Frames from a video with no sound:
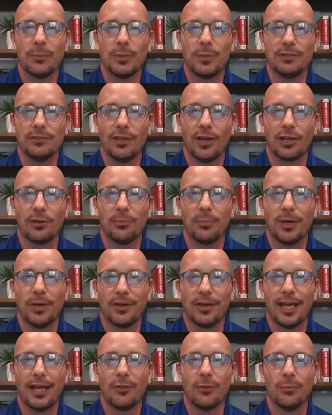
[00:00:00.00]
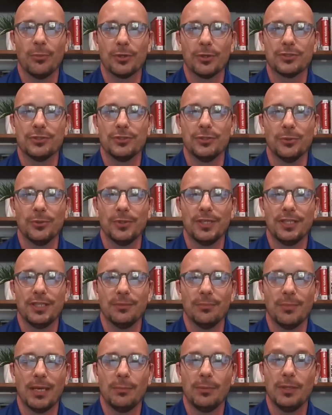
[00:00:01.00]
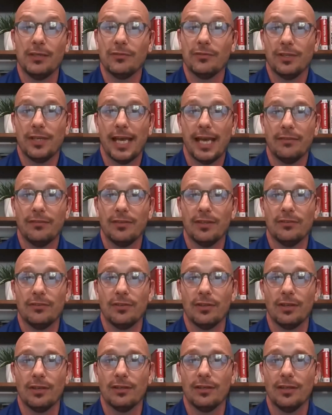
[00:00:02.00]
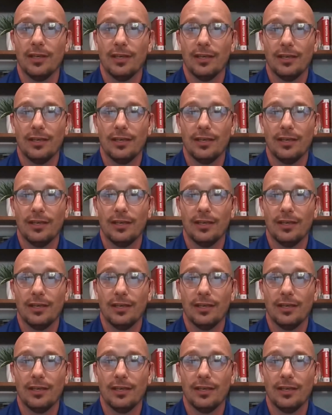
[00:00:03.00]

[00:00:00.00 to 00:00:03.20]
We can talk about how the book's doing, and maybe even dive into,